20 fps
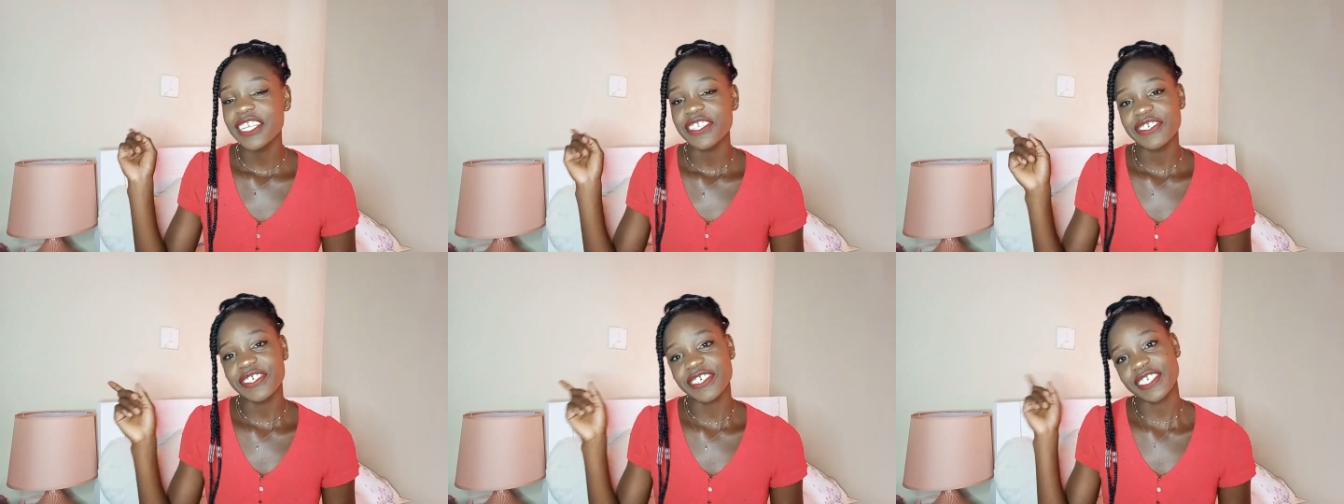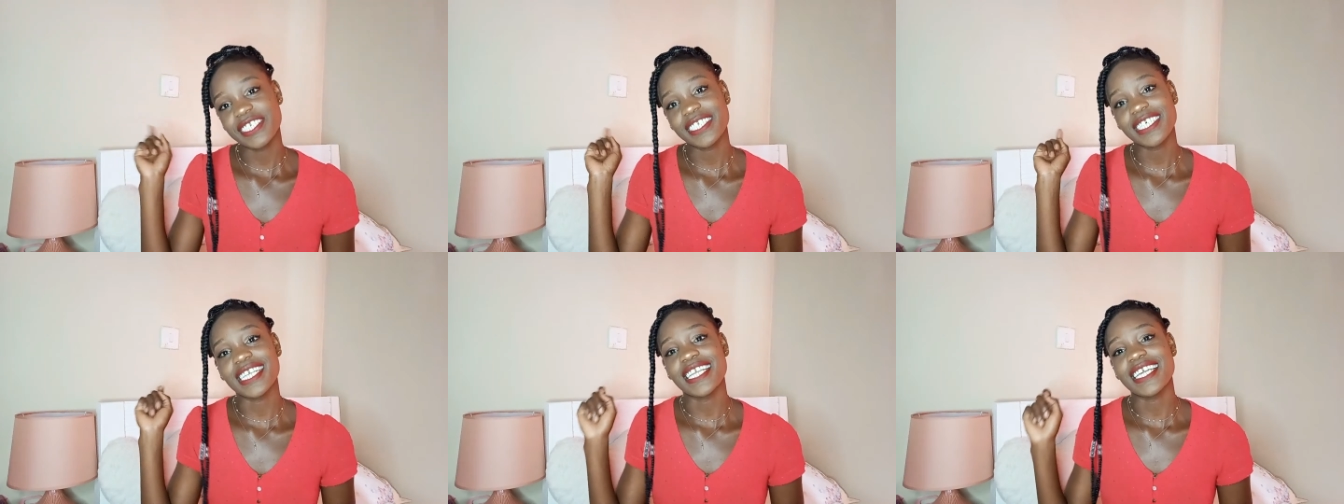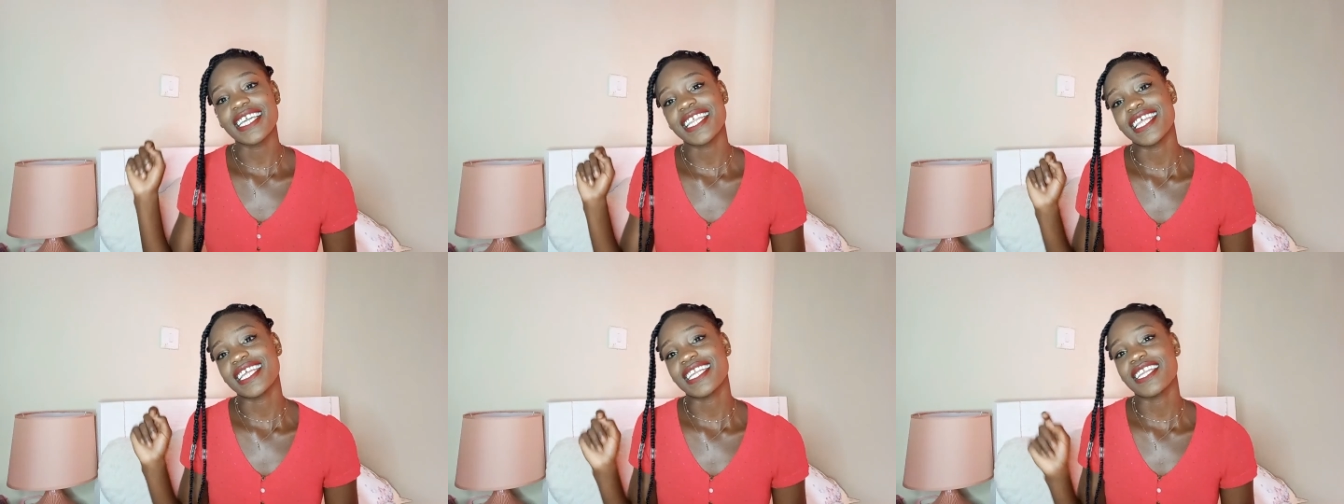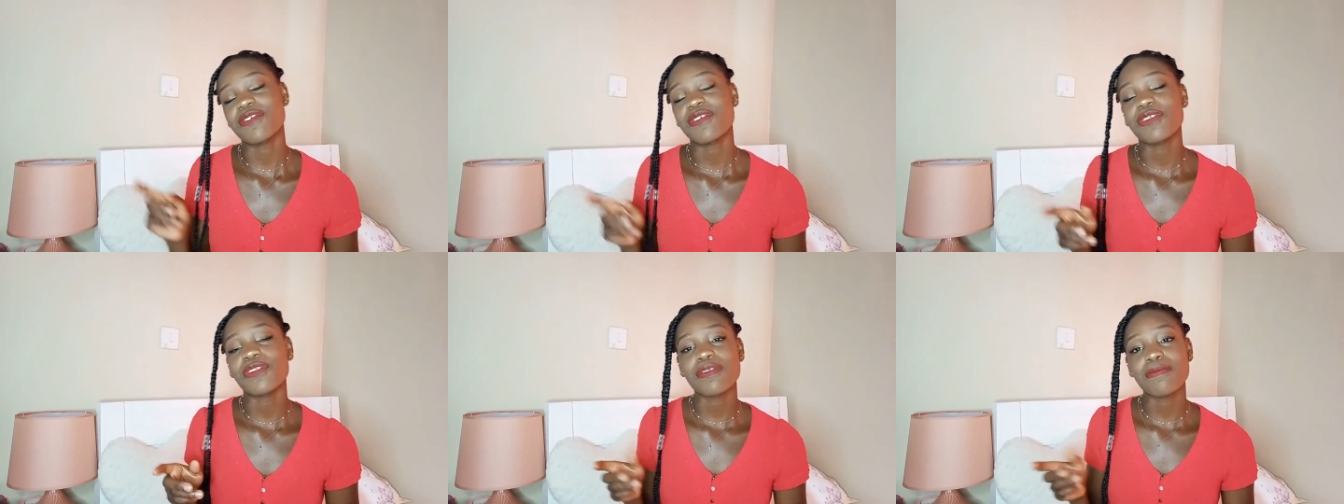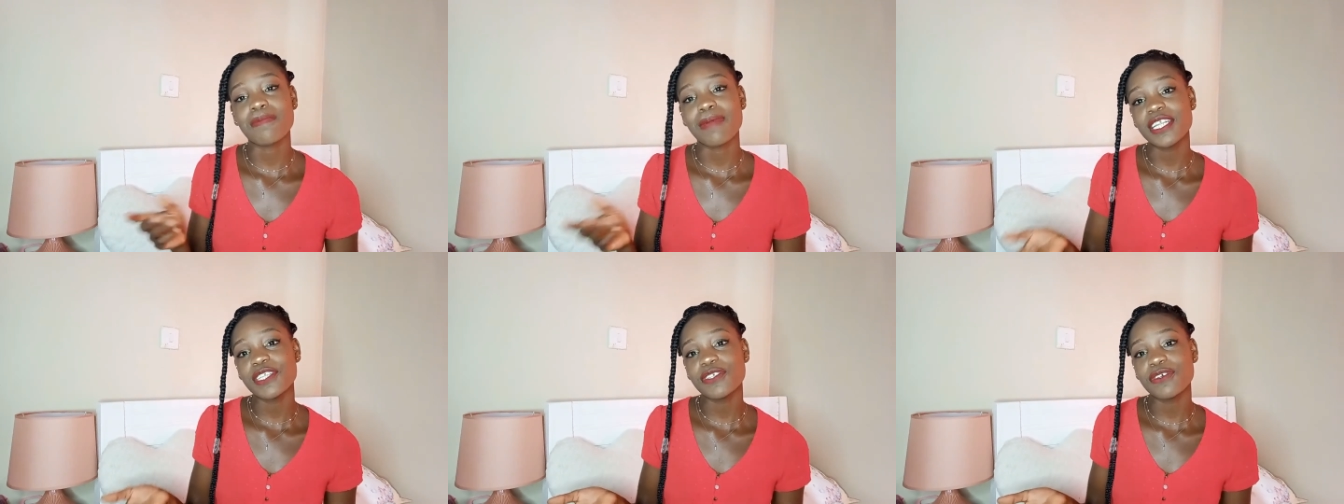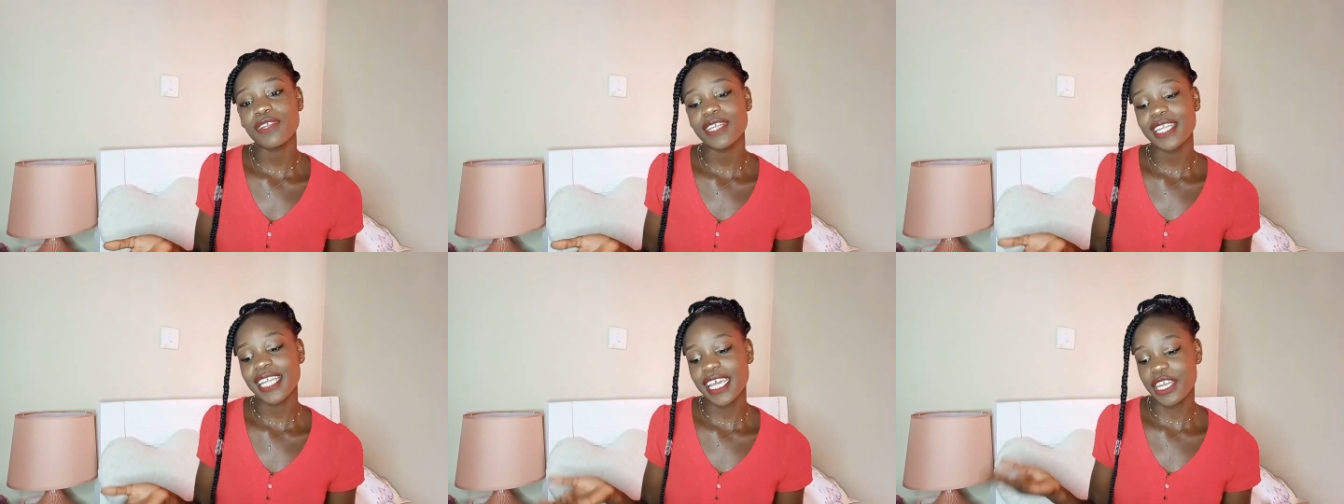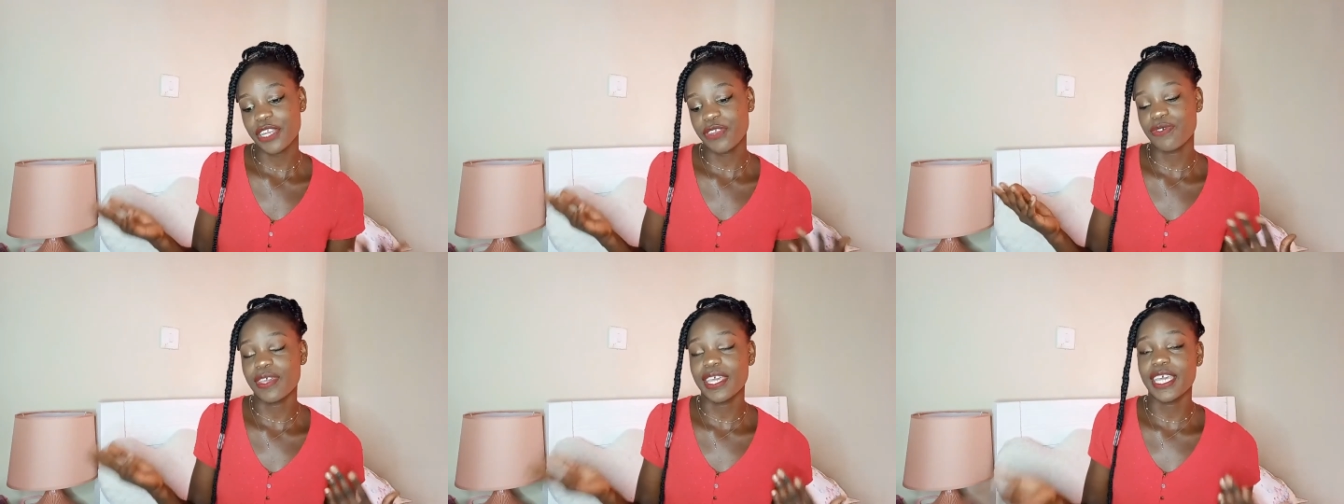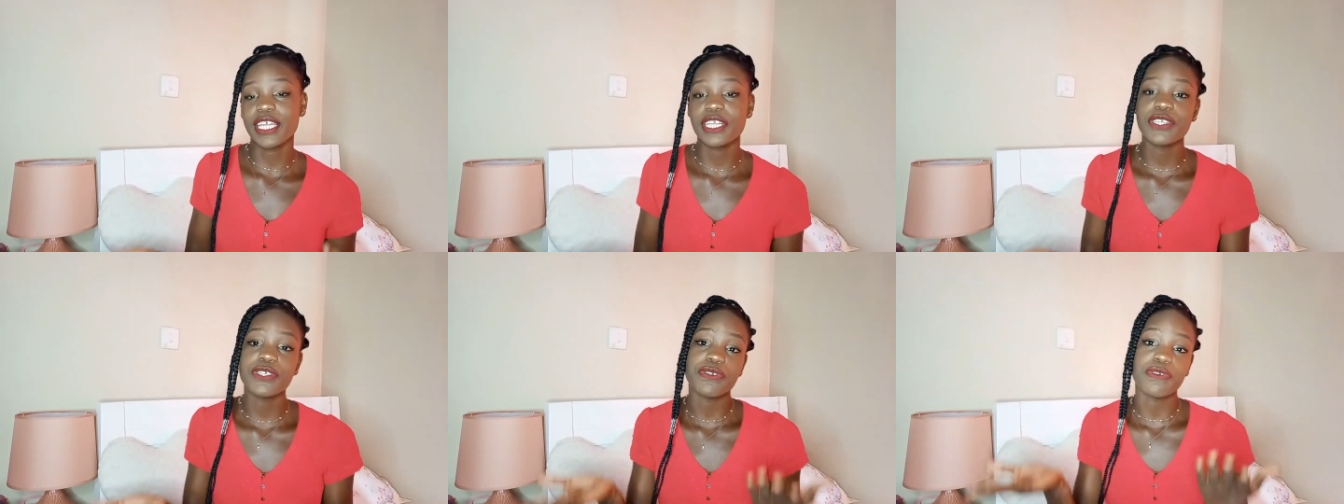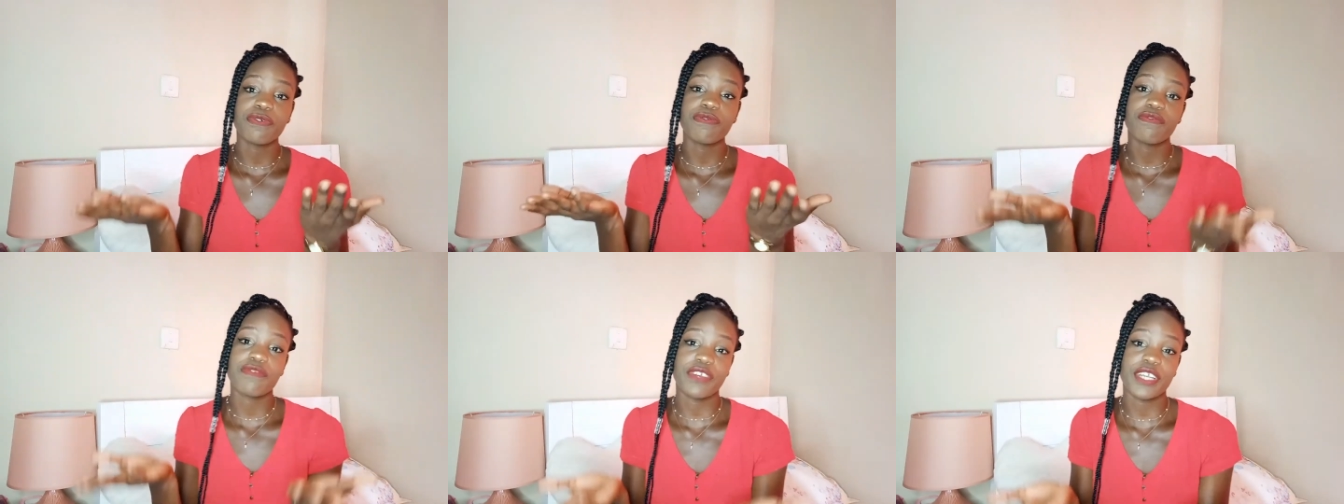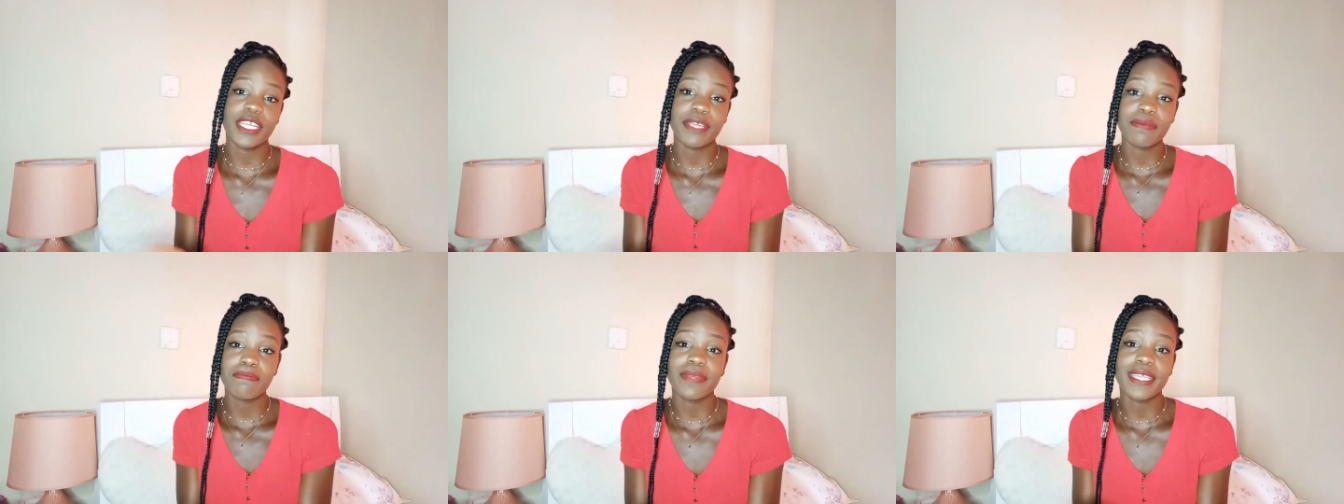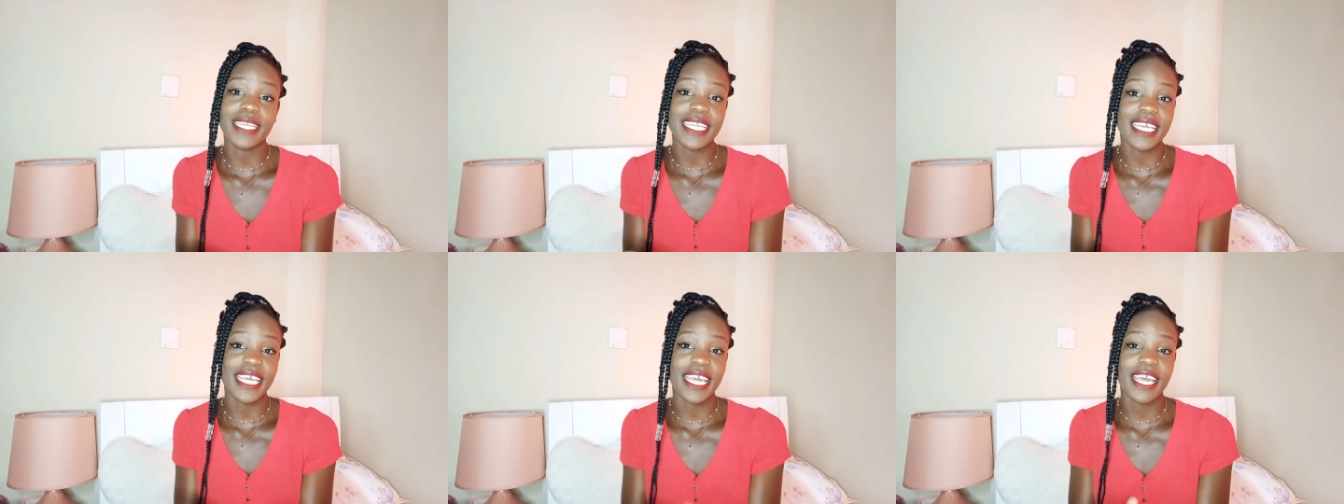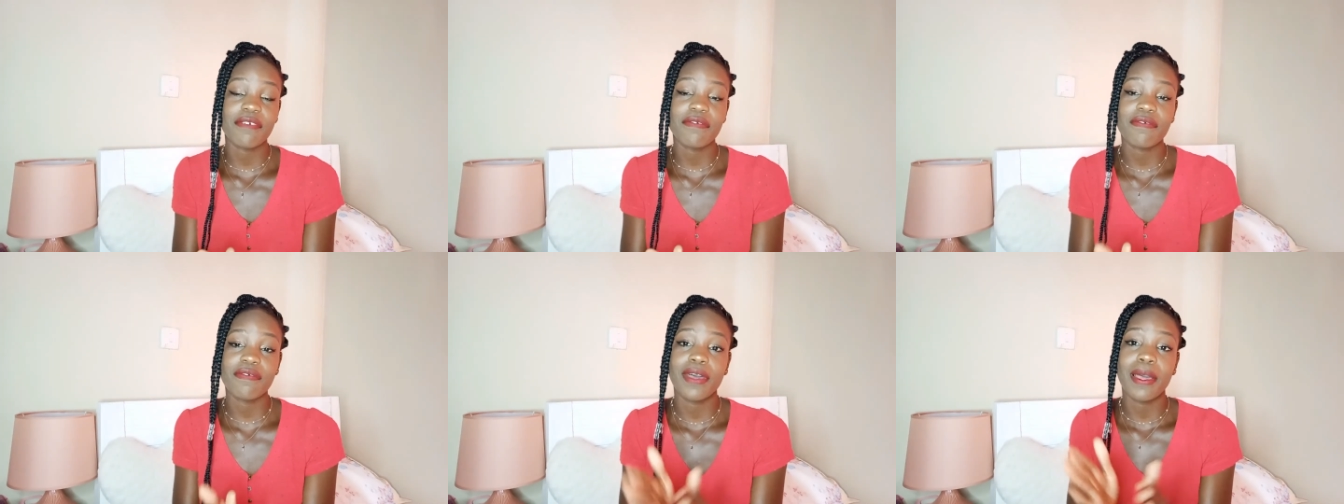just click the download button and you get your free PDF